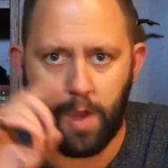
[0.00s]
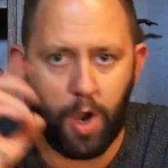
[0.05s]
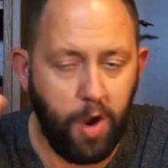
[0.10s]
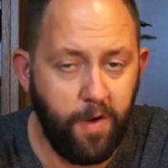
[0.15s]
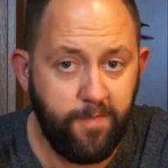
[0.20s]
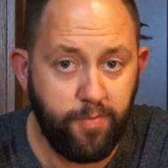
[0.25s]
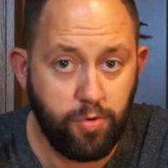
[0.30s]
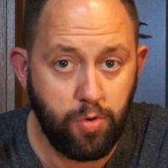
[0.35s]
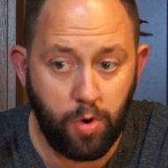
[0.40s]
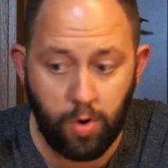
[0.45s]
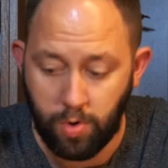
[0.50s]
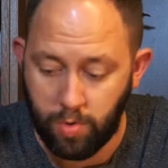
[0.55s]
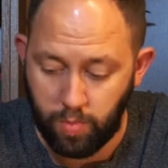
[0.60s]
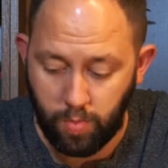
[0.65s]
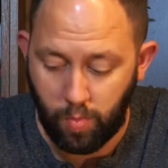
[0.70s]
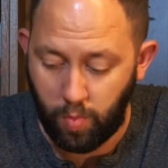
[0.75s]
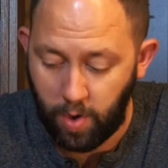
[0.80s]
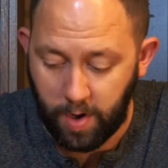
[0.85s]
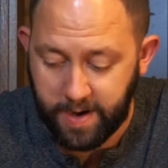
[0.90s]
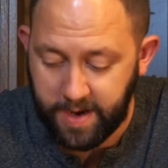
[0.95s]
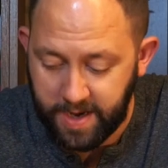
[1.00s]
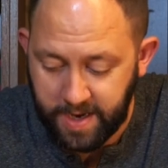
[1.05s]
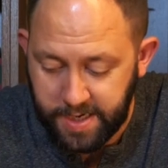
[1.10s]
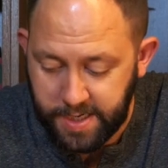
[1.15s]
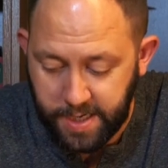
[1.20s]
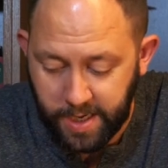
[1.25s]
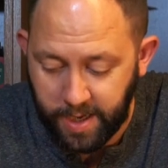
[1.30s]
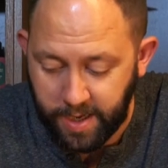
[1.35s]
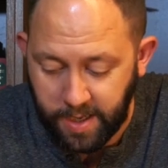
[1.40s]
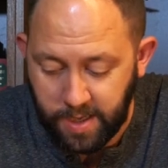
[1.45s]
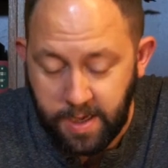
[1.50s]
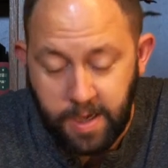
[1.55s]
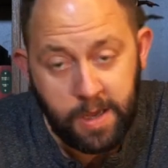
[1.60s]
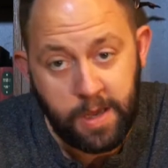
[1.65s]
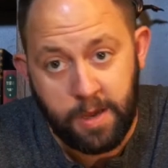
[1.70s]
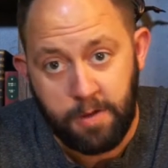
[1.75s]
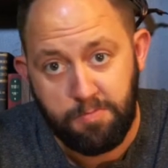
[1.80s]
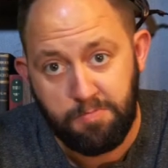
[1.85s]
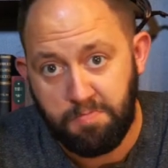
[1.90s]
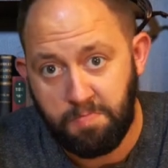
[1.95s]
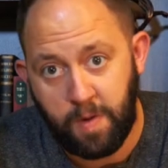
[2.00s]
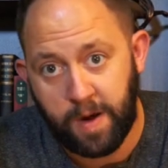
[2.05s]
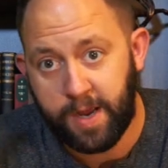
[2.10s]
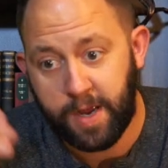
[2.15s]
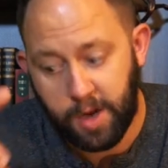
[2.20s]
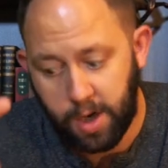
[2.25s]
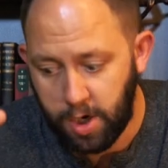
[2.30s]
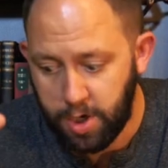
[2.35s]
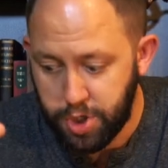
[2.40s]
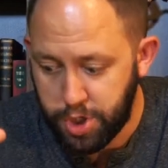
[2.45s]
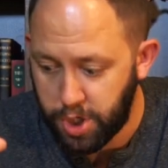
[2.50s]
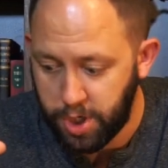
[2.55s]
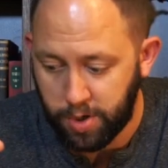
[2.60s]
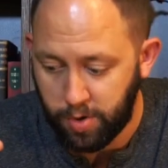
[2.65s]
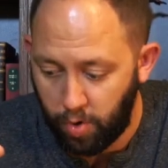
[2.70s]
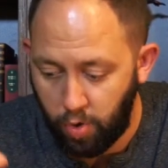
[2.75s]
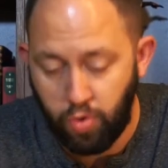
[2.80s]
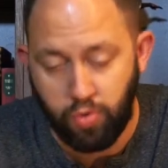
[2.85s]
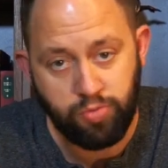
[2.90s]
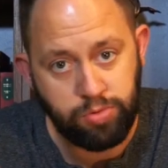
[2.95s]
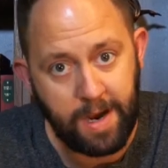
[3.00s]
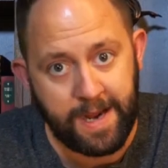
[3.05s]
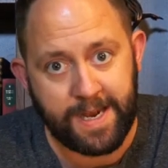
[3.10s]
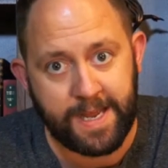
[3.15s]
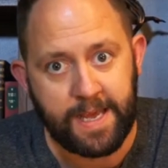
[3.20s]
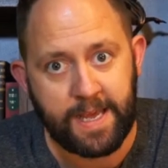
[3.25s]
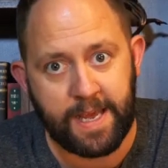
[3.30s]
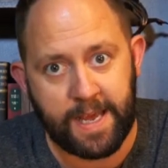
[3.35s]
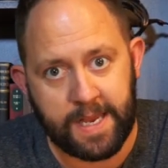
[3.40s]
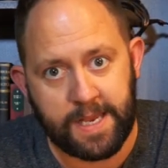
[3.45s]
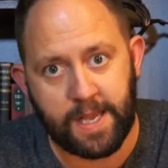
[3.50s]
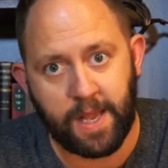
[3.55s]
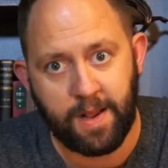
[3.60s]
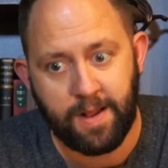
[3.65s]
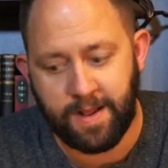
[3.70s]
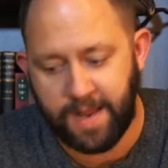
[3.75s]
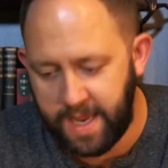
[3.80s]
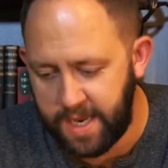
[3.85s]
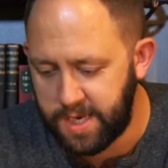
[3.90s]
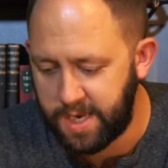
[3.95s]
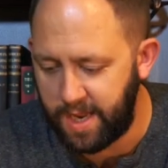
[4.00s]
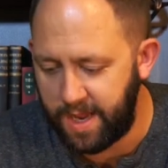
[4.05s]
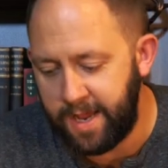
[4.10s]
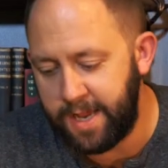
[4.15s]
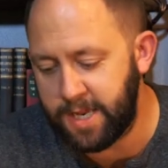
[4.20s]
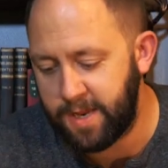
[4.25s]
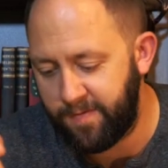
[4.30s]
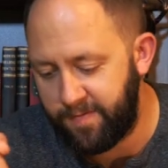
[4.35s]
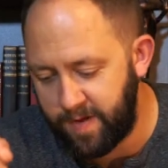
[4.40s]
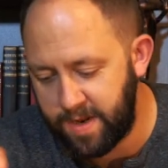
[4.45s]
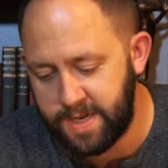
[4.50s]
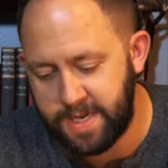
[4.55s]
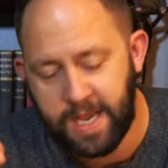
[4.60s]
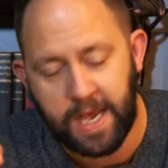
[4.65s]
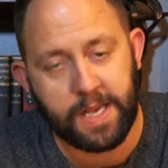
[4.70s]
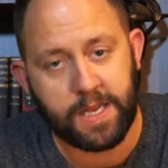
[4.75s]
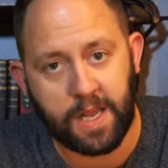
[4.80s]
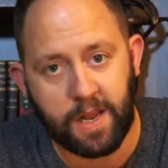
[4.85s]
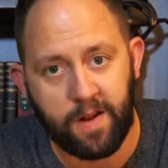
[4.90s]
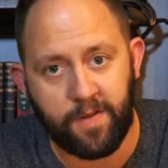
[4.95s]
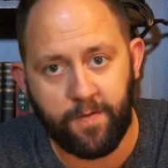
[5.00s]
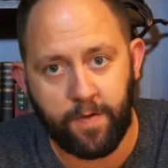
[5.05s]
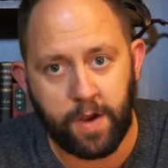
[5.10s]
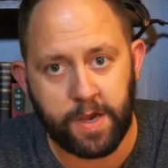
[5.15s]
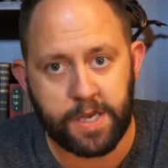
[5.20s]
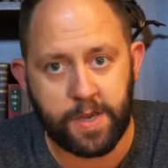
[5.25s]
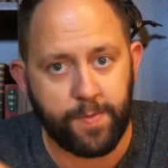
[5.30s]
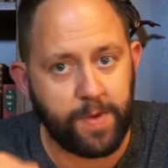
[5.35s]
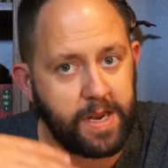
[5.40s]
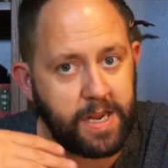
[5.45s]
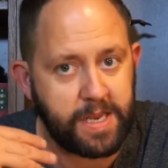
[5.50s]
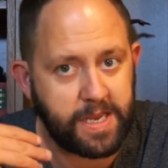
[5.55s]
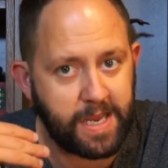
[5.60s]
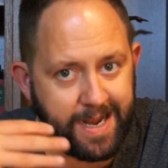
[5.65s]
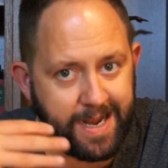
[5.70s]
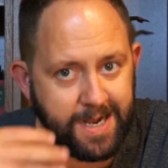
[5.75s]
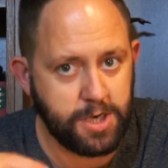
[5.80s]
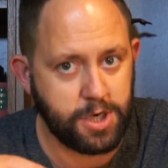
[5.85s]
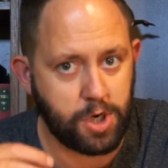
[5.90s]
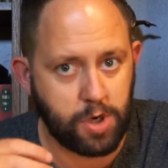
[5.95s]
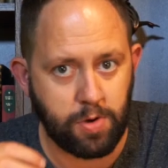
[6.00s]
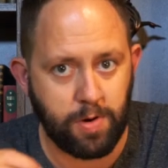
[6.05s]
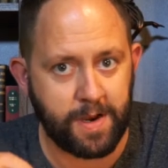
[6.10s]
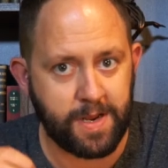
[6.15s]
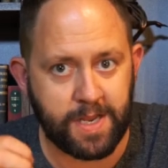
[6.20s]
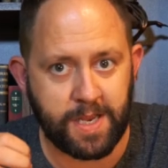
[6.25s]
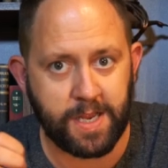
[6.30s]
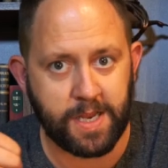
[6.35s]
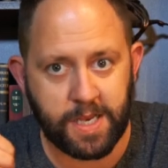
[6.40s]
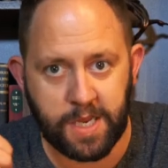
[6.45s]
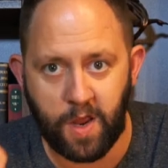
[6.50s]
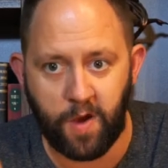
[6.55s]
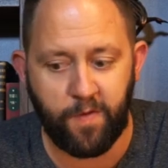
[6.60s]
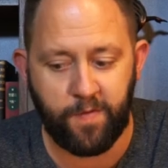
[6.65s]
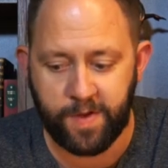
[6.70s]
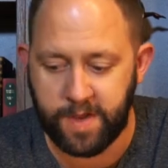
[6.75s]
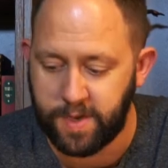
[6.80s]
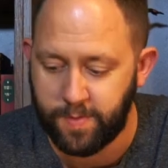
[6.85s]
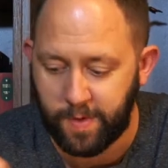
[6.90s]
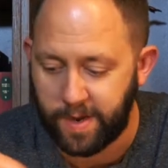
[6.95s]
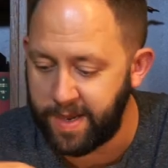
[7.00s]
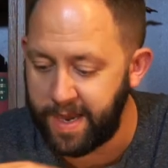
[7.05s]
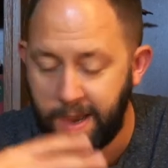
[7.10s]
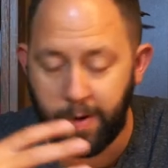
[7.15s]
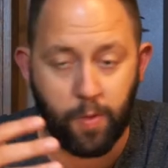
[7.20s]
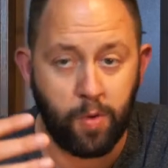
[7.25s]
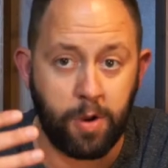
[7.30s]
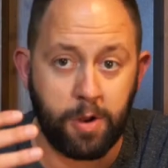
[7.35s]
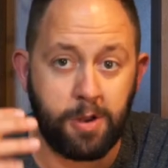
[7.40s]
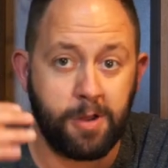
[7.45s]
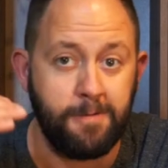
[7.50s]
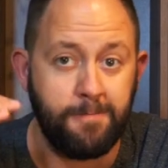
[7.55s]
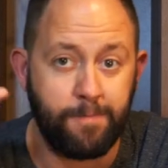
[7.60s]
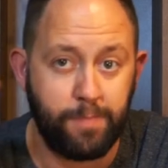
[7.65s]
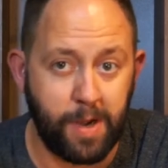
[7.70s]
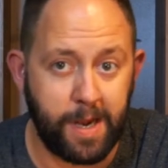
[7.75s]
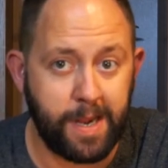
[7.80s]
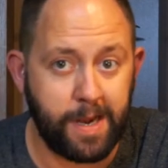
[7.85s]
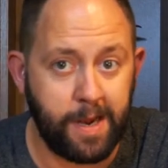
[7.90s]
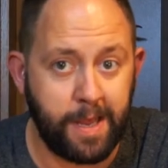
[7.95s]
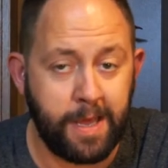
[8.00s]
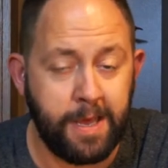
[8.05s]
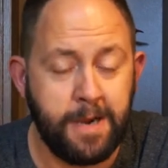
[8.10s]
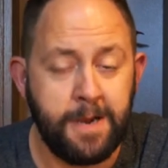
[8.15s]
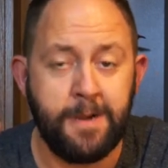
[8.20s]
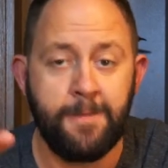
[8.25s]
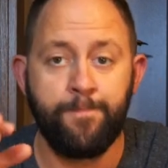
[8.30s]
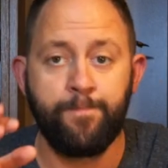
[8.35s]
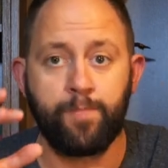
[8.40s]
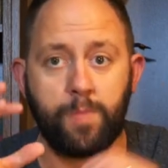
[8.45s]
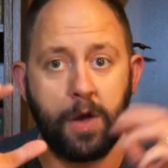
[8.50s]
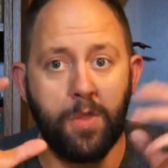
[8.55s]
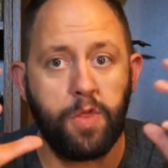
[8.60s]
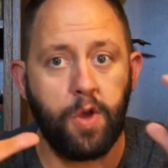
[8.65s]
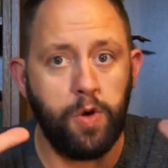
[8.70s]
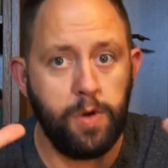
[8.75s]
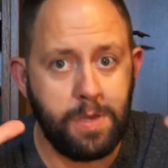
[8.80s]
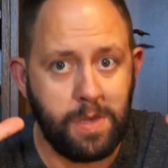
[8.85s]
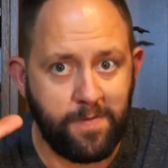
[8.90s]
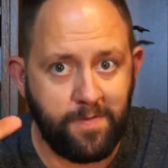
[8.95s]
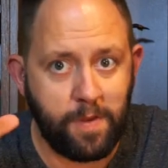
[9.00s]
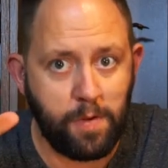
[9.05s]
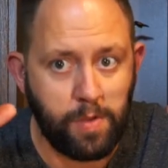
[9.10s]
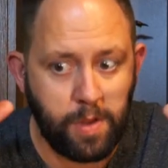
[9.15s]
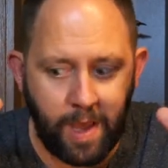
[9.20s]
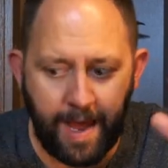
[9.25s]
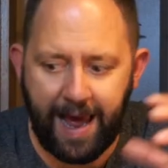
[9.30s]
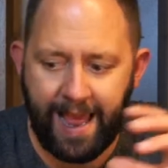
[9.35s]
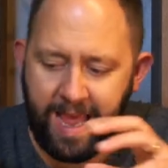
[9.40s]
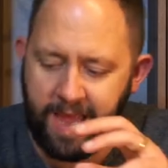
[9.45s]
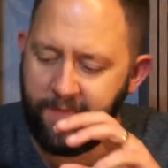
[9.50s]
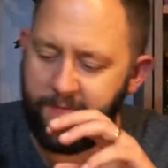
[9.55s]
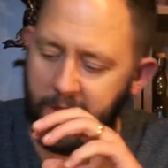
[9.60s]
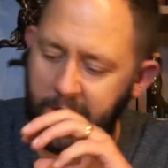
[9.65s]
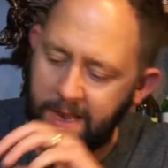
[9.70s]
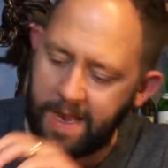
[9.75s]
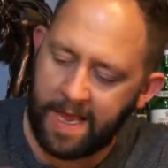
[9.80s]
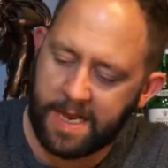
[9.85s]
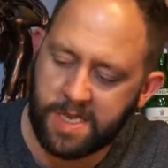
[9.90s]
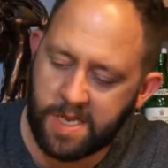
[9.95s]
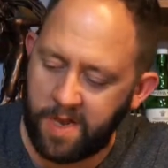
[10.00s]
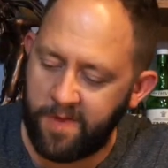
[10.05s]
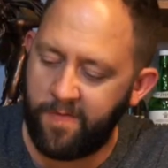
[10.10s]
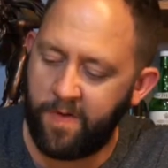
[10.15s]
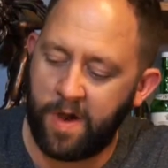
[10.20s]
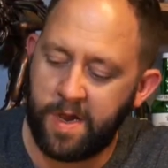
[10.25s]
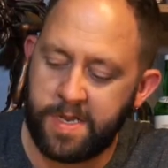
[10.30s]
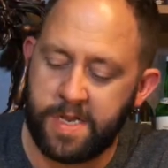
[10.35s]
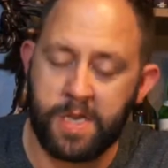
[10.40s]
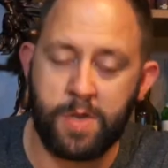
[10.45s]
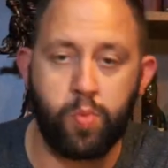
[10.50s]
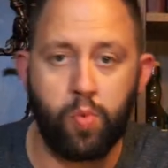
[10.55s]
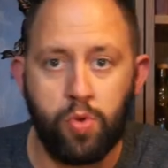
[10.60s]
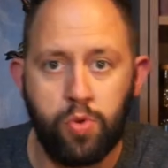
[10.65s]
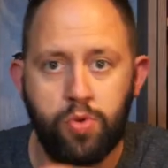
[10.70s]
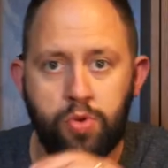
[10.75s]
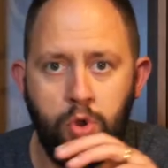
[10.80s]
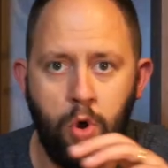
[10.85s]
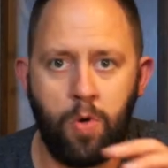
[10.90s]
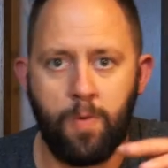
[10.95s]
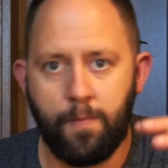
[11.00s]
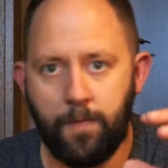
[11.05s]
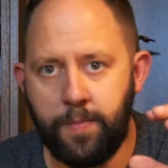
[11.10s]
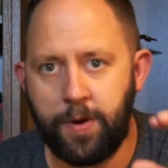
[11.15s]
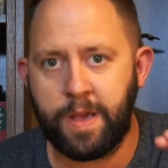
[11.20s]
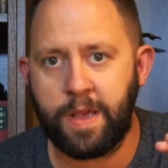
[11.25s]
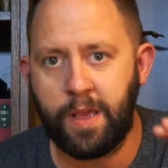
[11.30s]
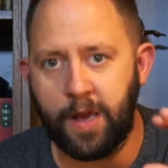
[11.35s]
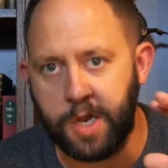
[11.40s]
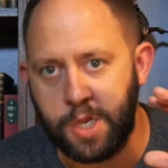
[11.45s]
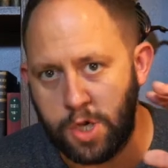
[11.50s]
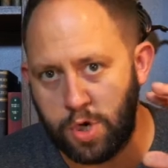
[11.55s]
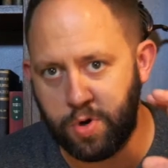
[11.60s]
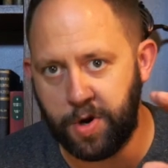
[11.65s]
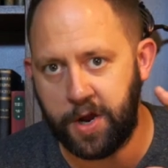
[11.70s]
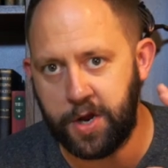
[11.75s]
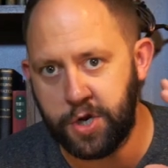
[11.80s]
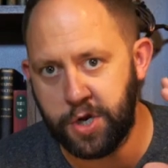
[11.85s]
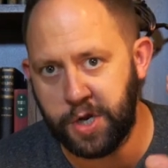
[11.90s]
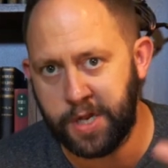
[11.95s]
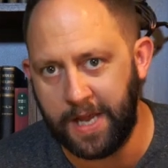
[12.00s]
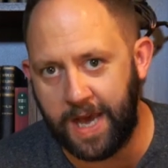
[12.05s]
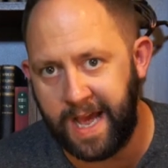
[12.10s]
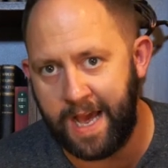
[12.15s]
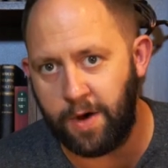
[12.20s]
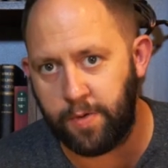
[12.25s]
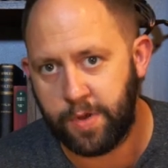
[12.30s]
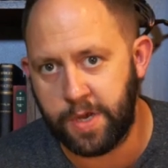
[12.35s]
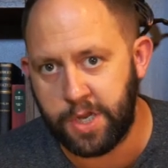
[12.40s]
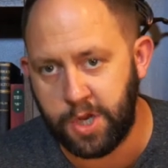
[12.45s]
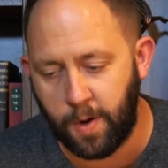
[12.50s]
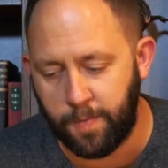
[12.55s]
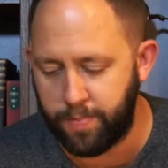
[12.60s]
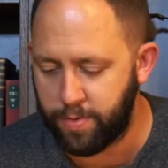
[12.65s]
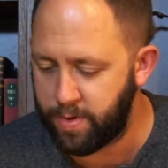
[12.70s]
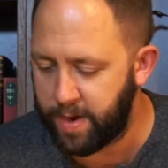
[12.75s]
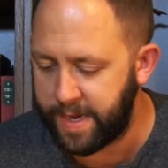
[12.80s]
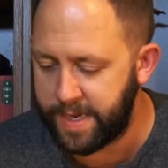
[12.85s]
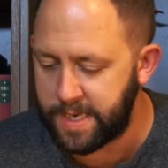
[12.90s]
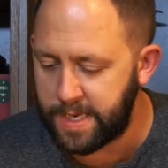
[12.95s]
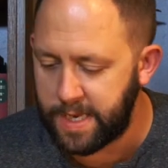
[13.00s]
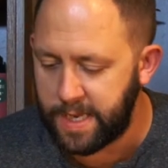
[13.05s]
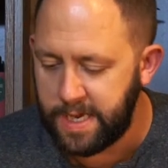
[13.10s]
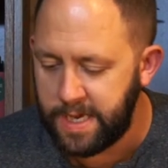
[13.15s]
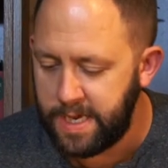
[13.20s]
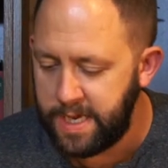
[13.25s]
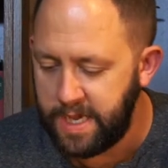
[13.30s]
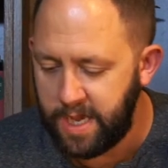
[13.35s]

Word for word: Overall, what can I say? My conclusion already is that this is a fantastic device. I mean, integrated itself into my network completely, and those of you that have Alexa devices will not be a stranger to how this operates.